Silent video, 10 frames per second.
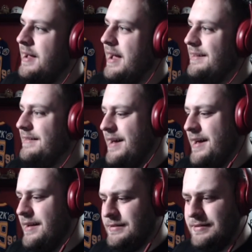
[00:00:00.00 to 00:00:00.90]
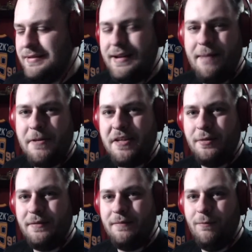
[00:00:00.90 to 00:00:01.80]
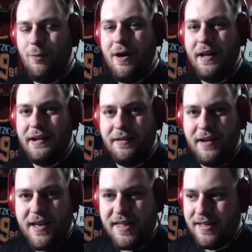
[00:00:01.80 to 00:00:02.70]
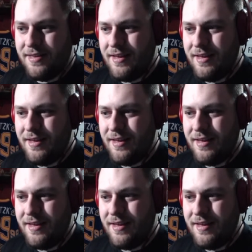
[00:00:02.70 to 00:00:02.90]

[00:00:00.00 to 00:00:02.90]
And in episode one, at least,